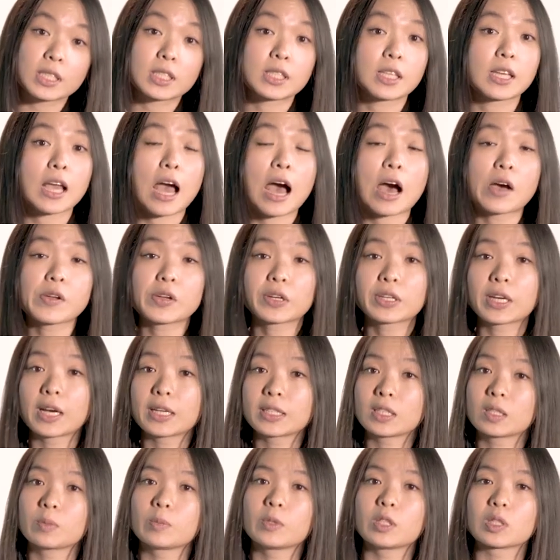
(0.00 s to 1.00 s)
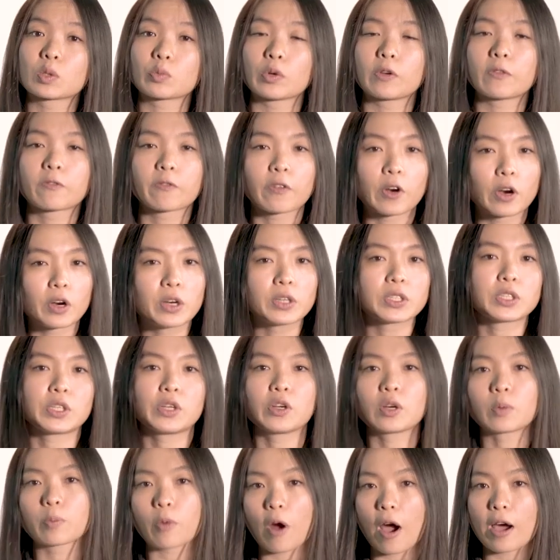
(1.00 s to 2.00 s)
see how your customers refer to
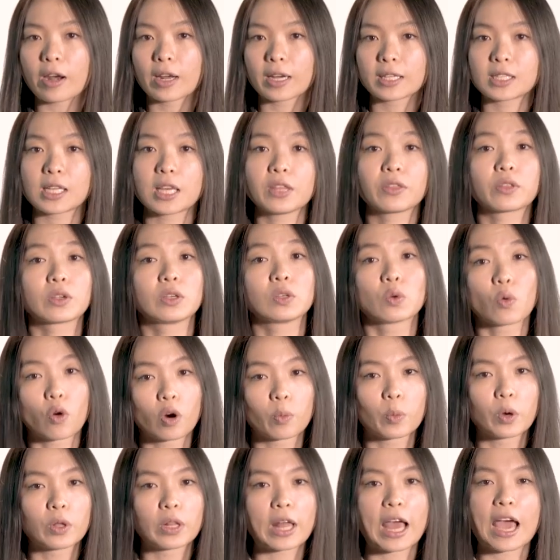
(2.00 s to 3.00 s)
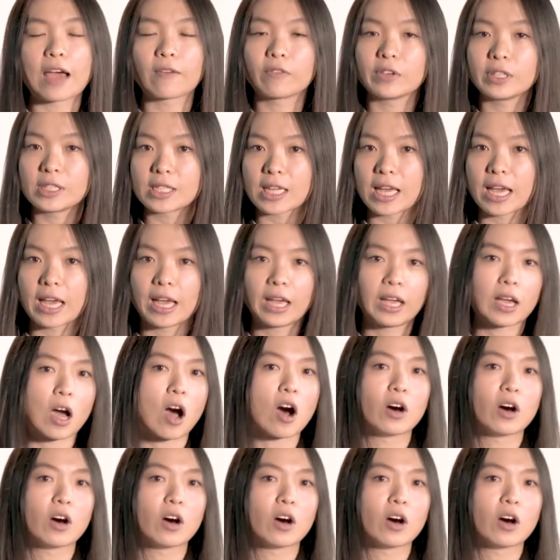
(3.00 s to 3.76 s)
your product in their normal everyday